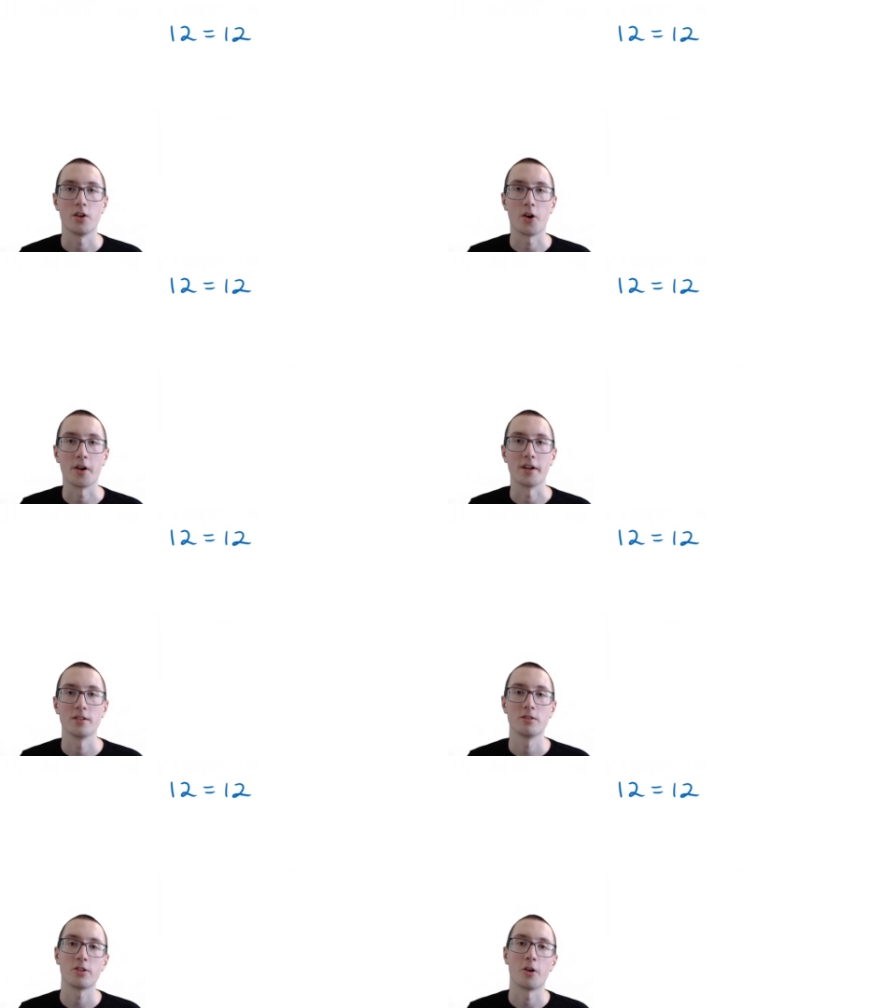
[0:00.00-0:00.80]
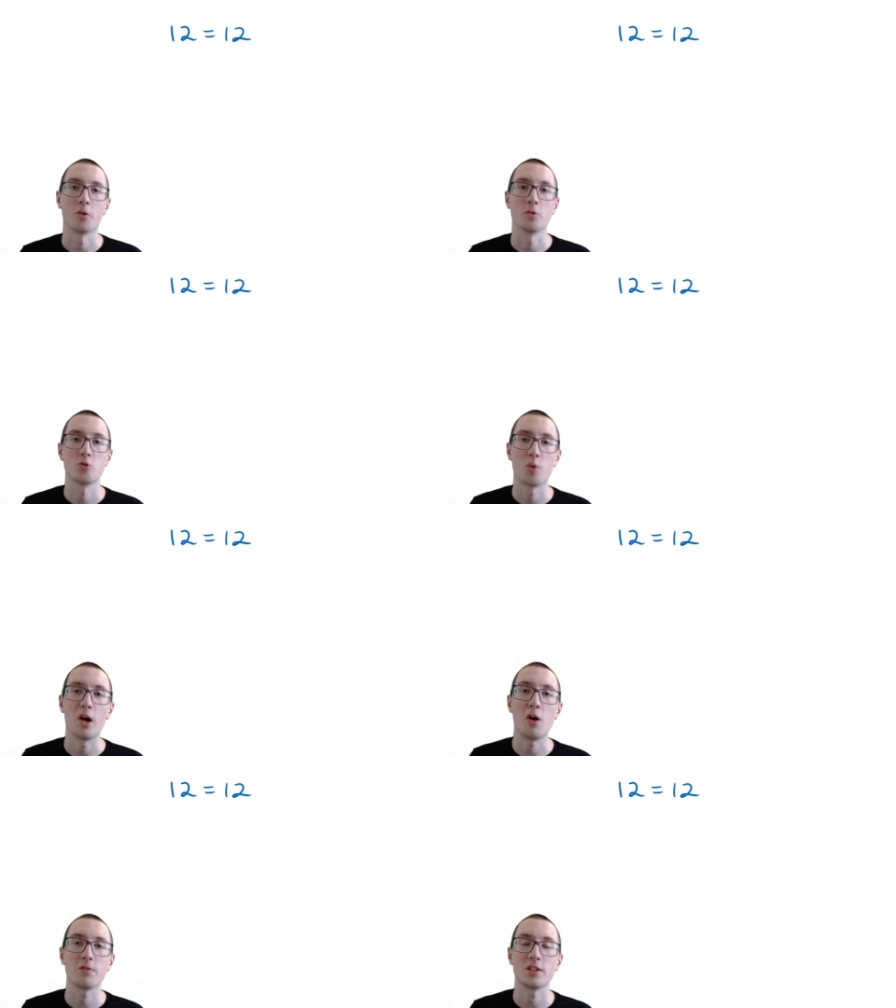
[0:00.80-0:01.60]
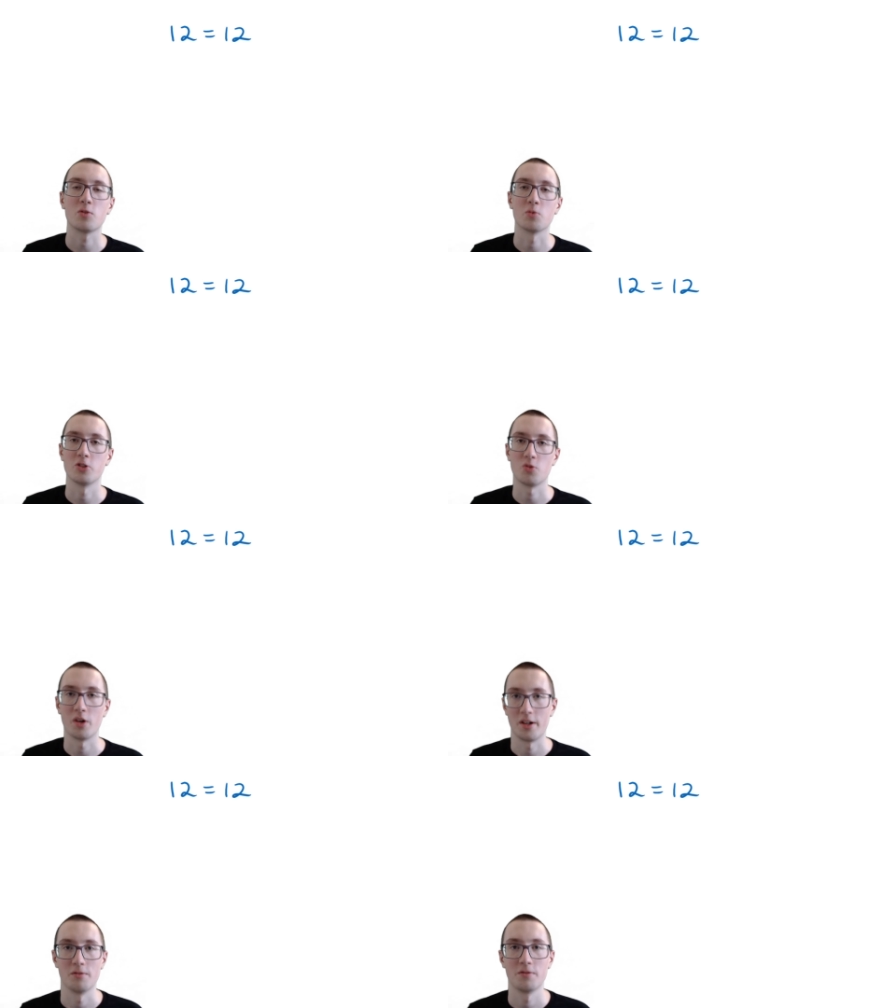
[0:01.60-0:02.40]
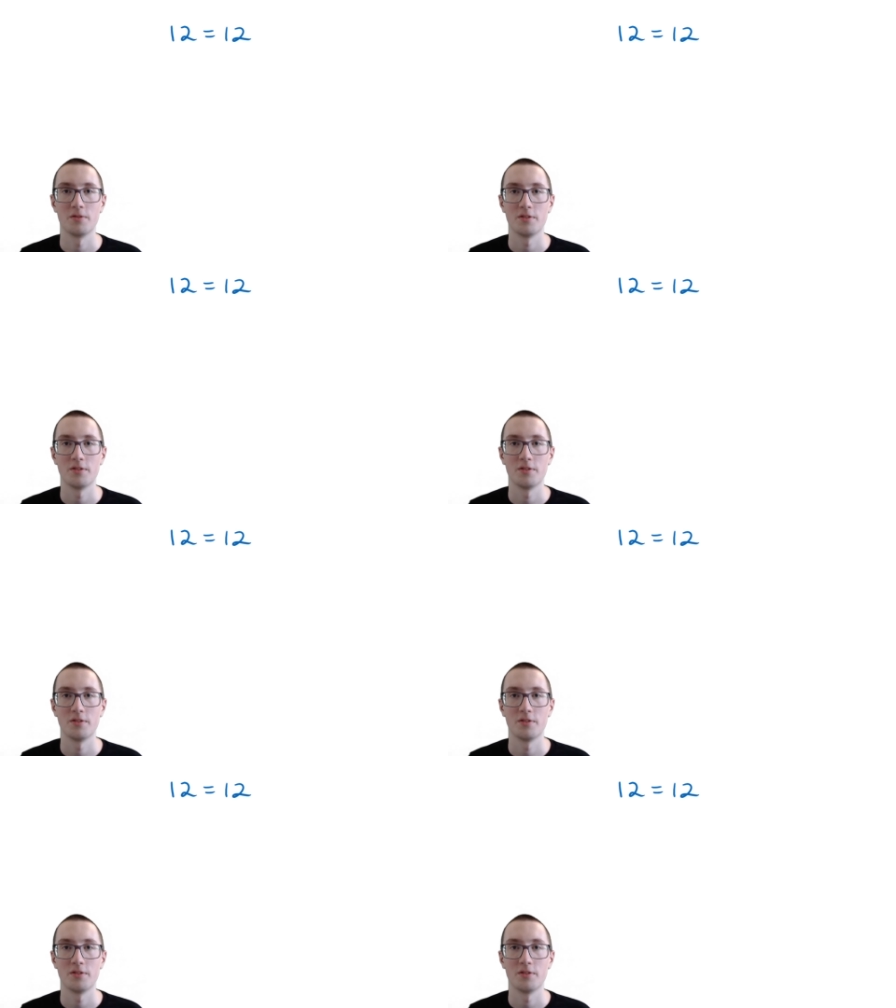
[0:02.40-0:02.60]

All right, so 12 equals 12.